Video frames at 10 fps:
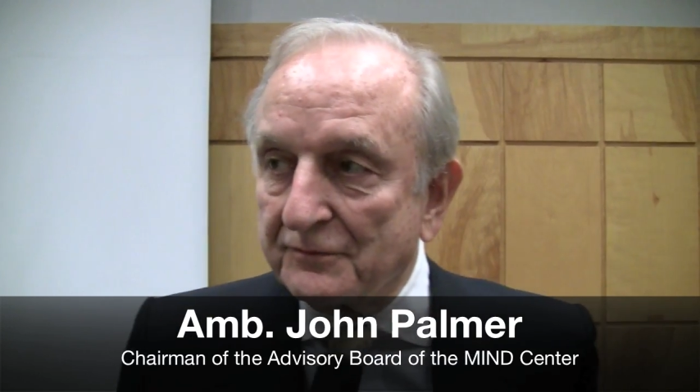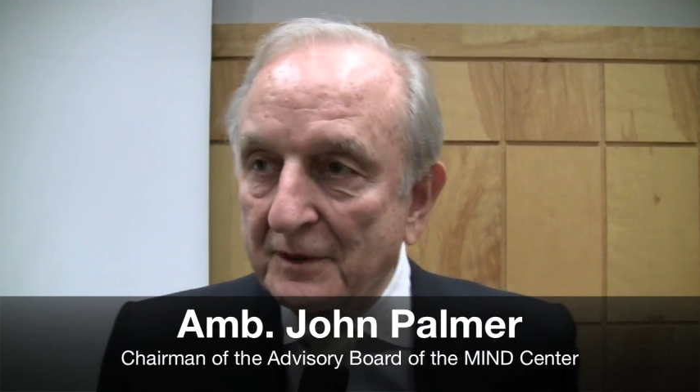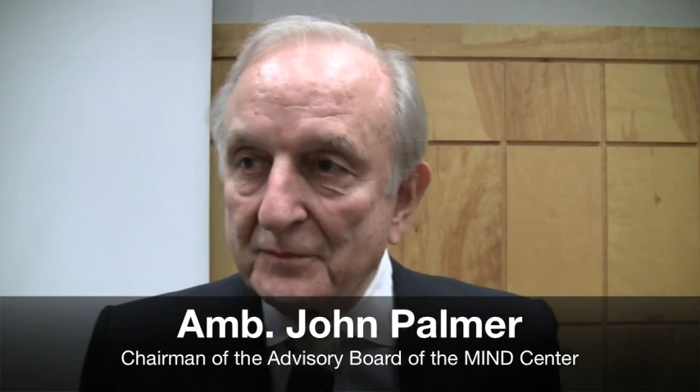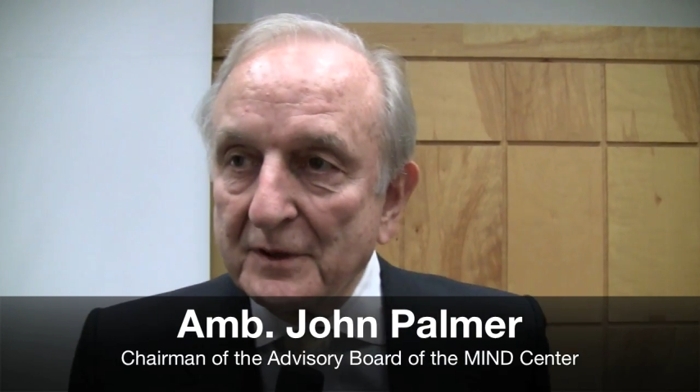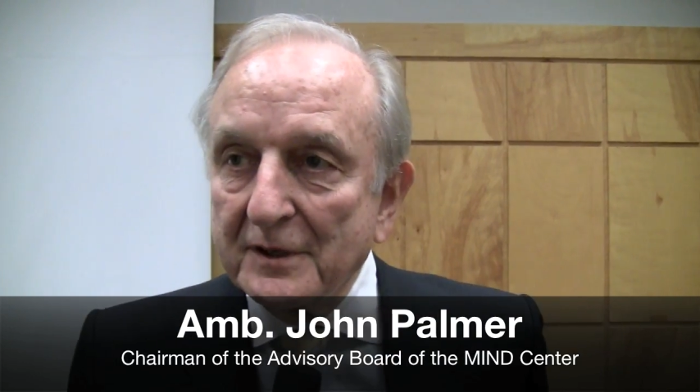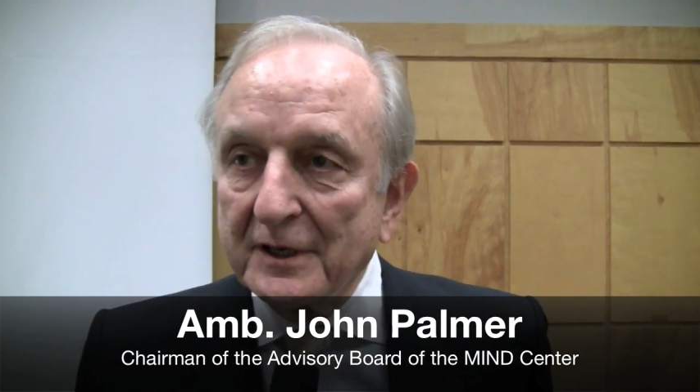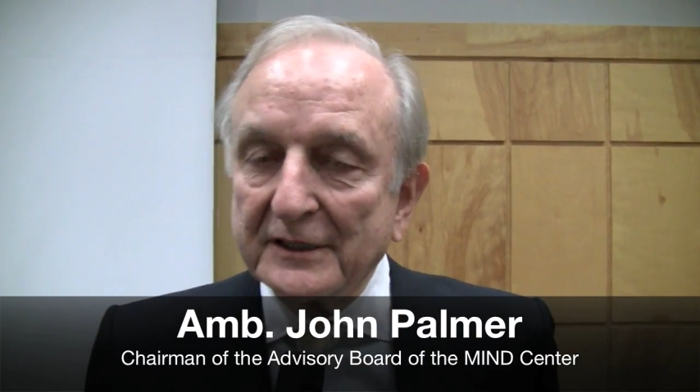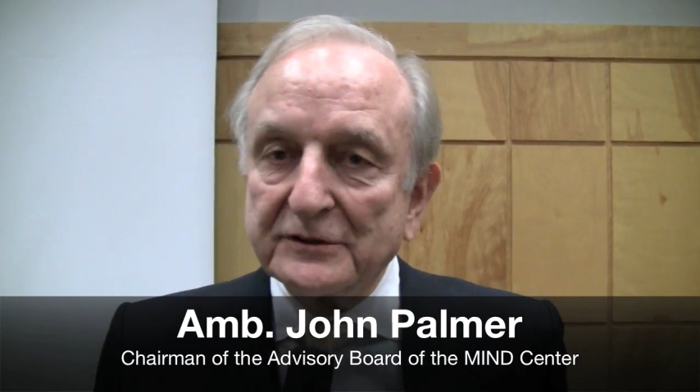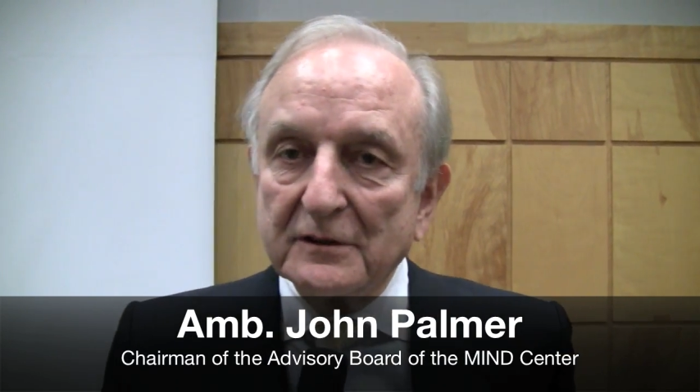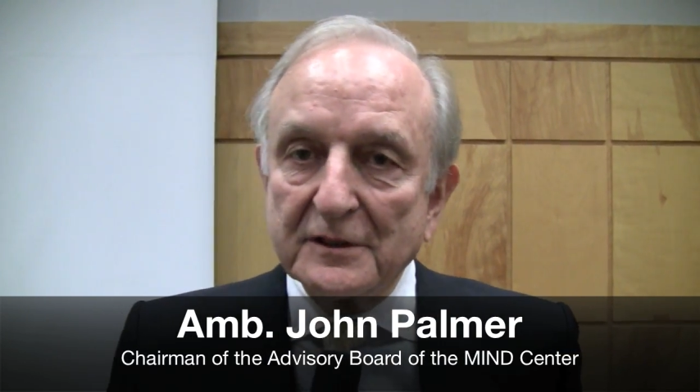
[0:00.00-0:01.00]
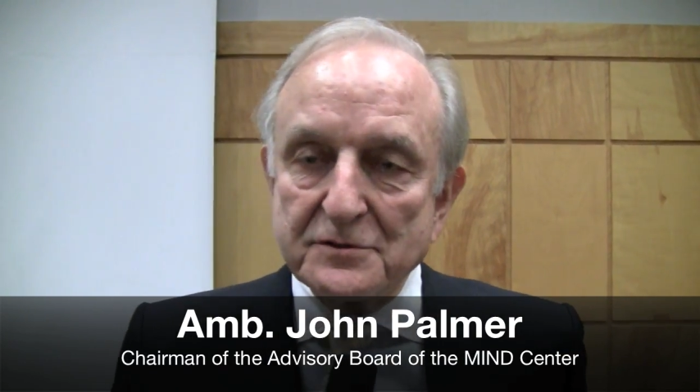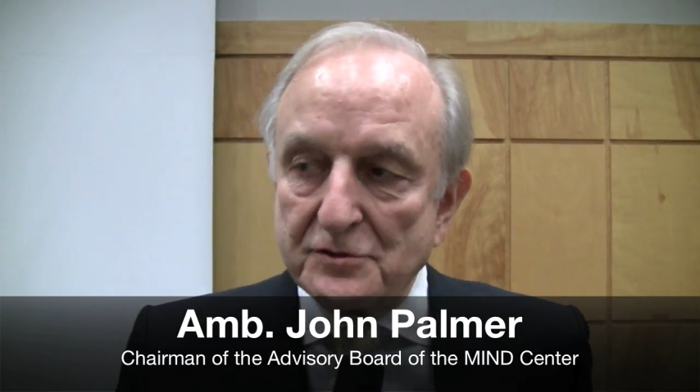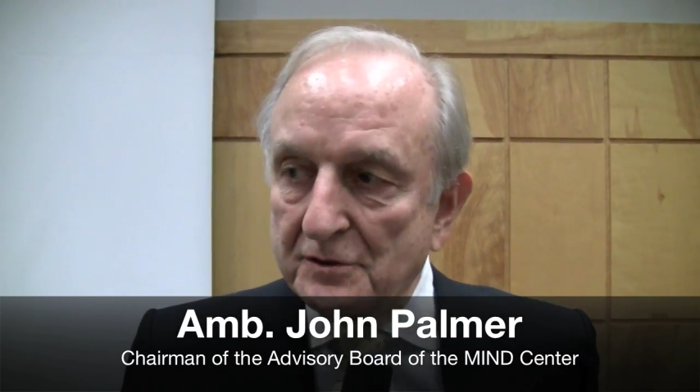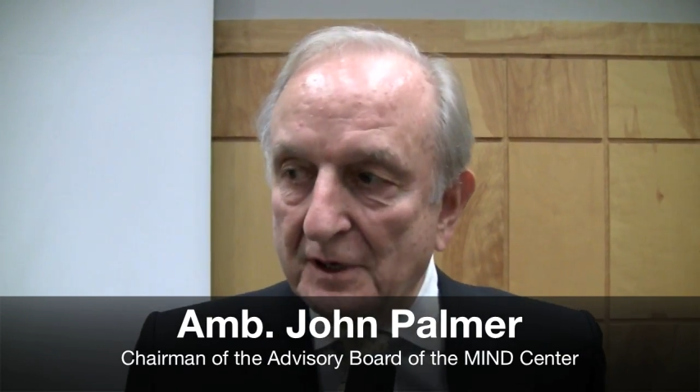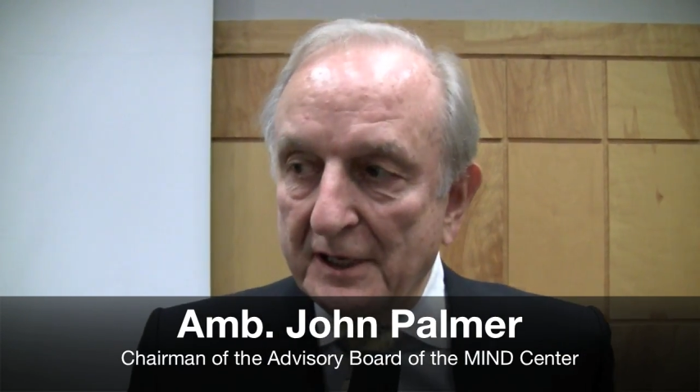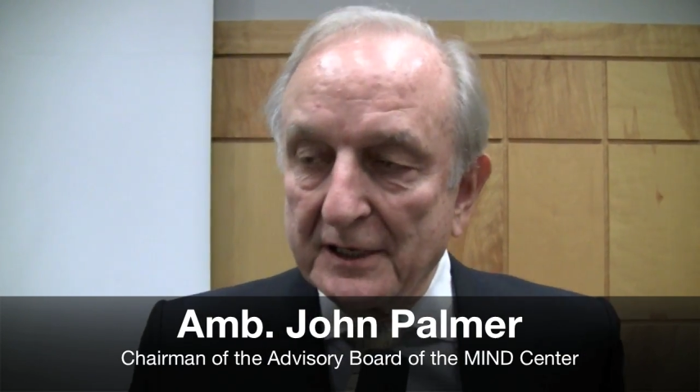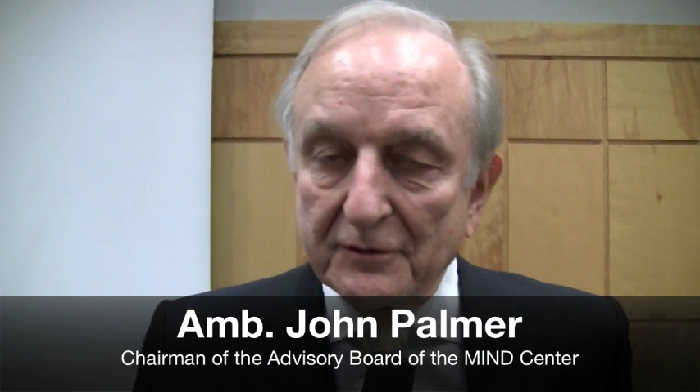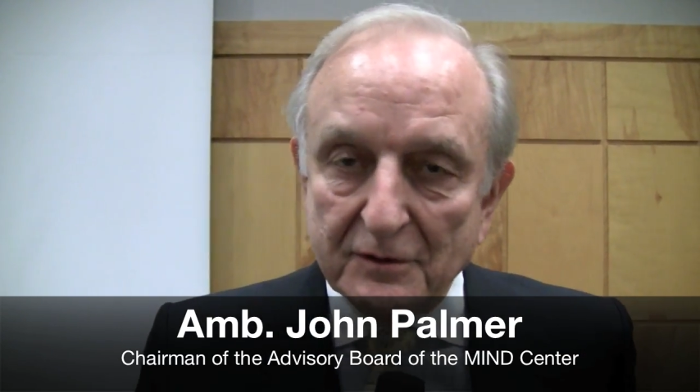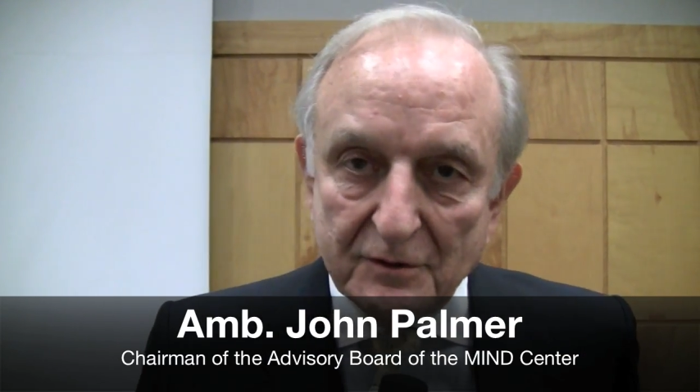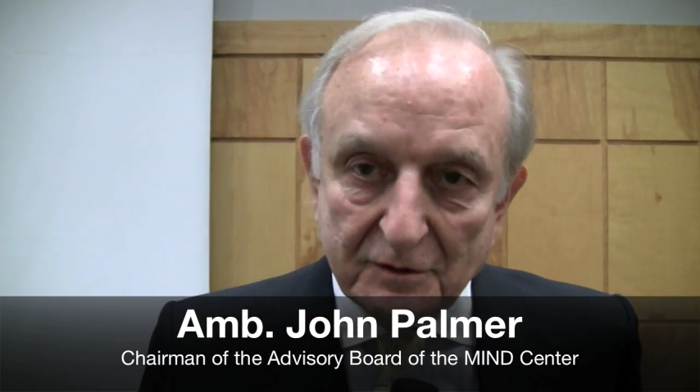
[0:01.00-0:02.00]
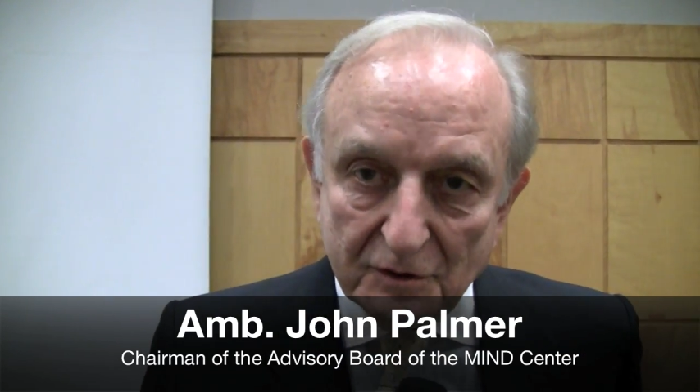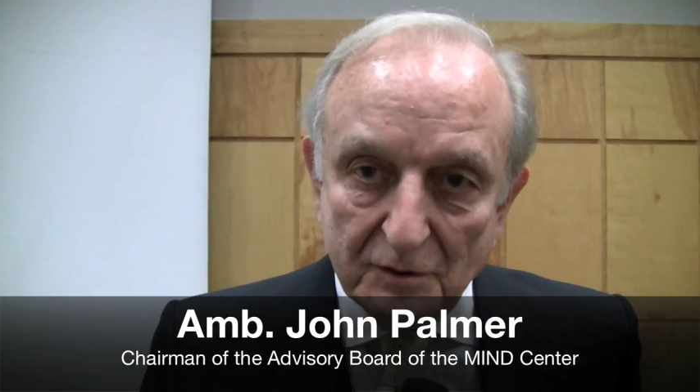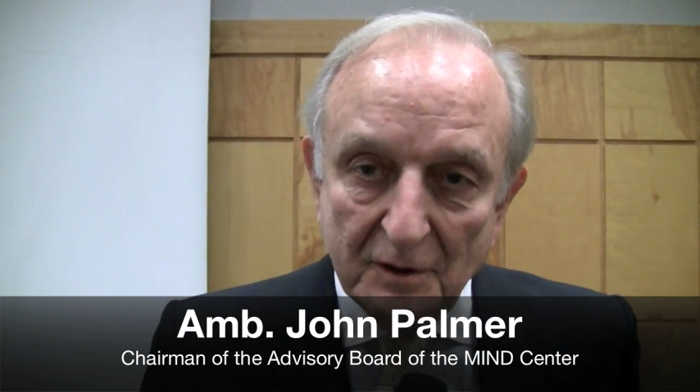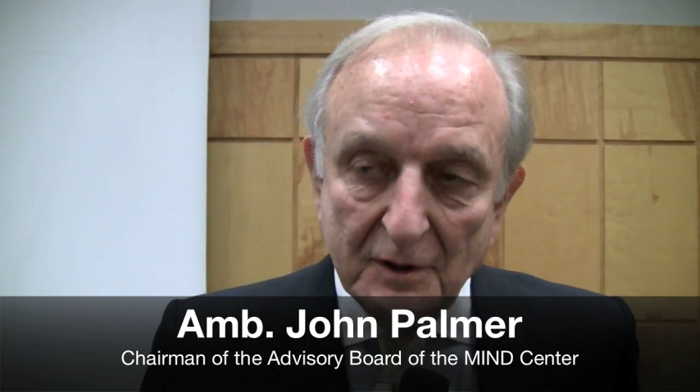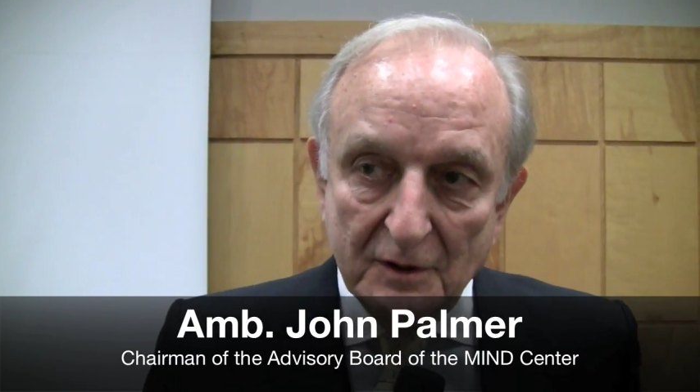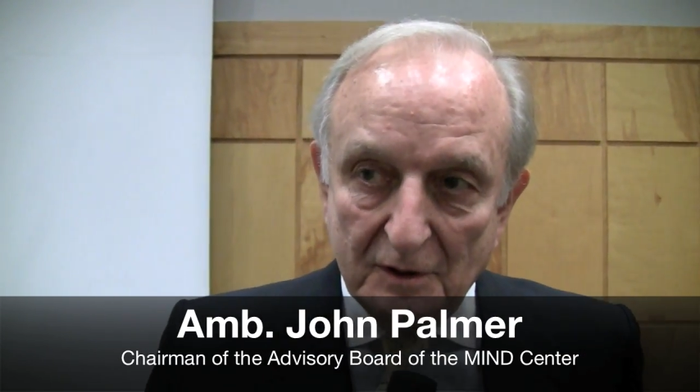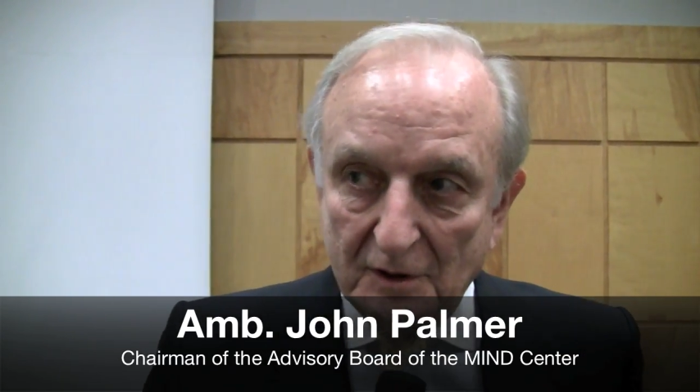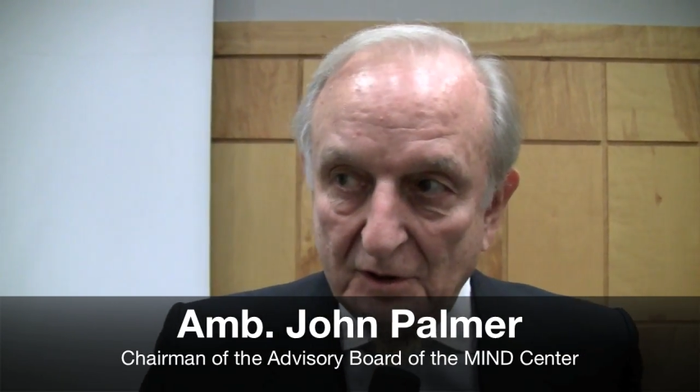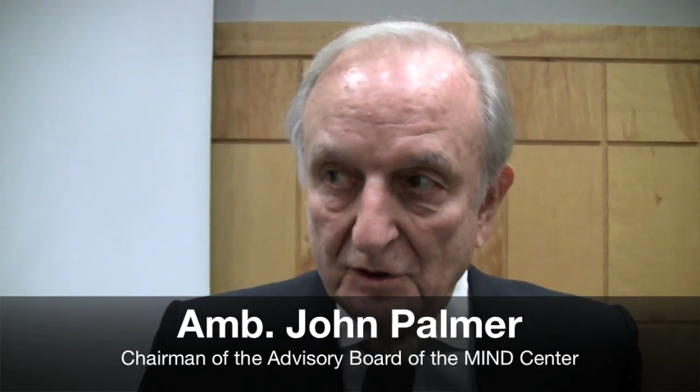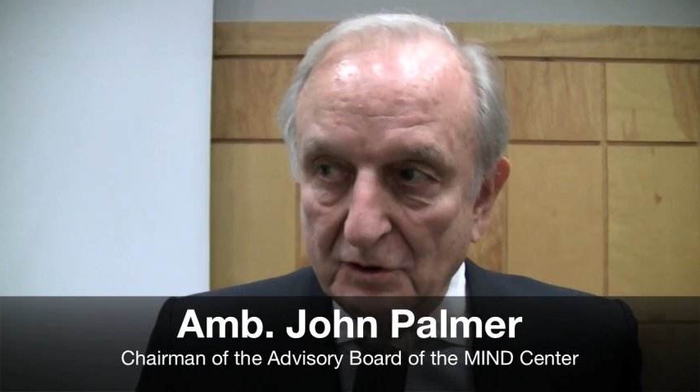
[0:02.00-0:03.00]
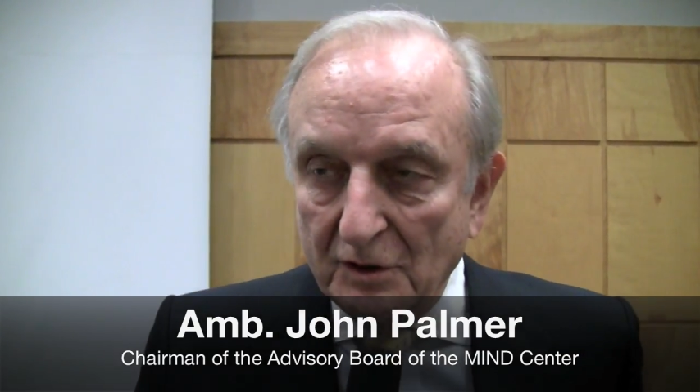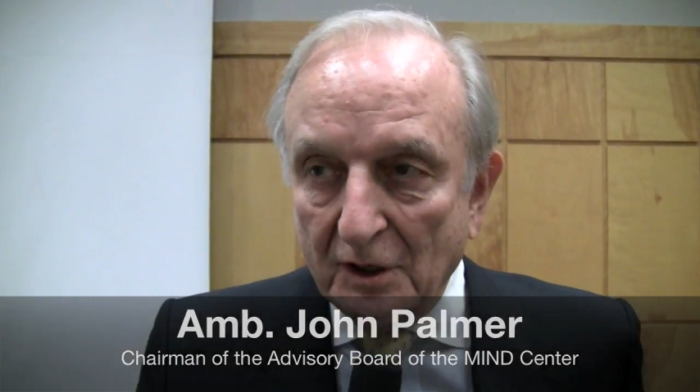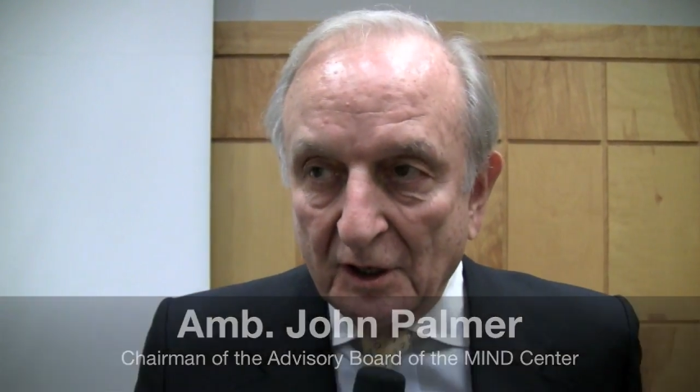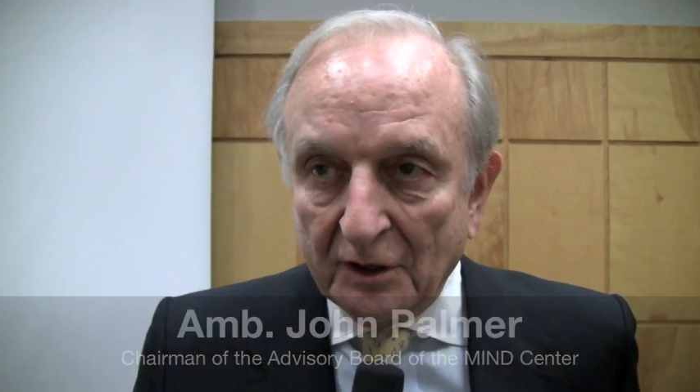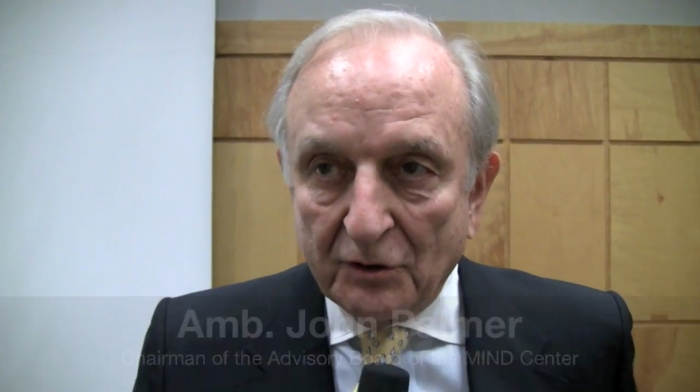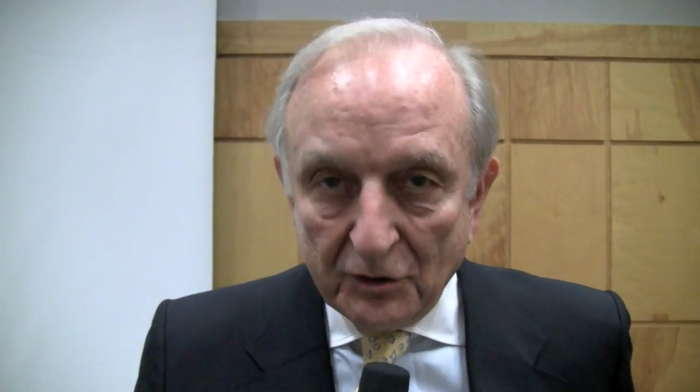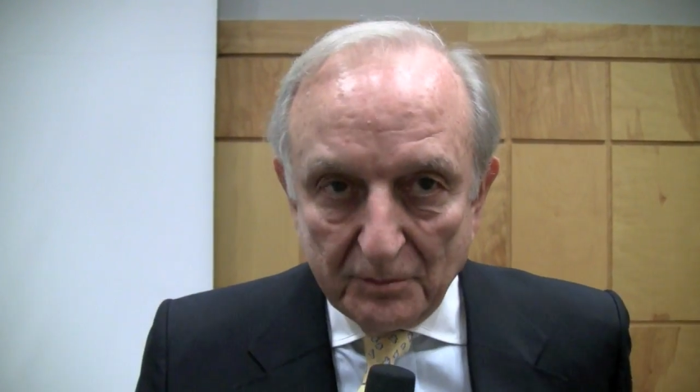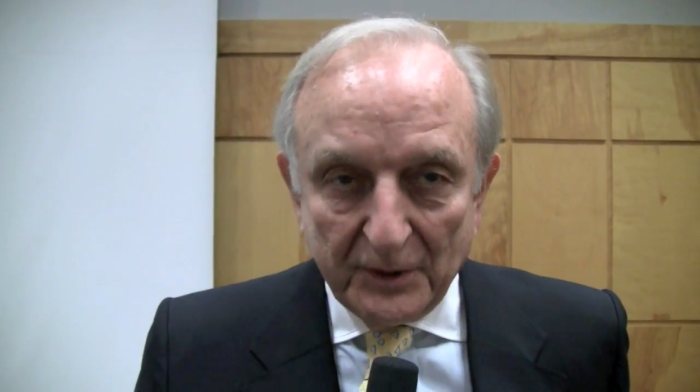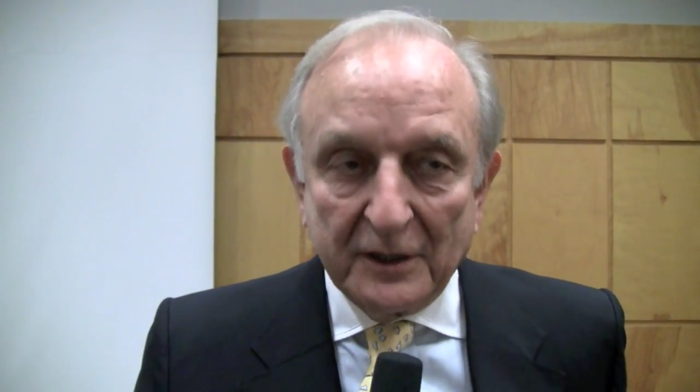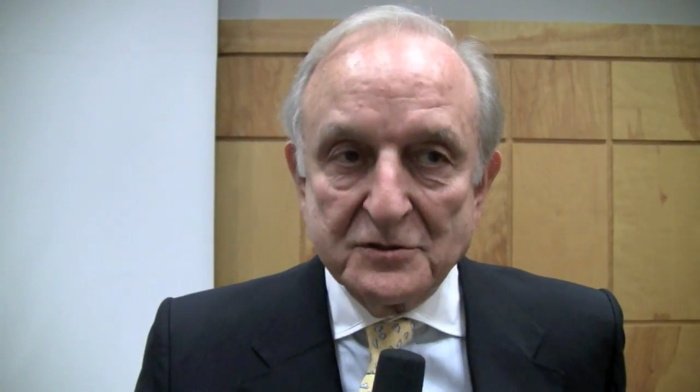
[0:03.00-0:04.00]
from the National Institute of Health to a group, a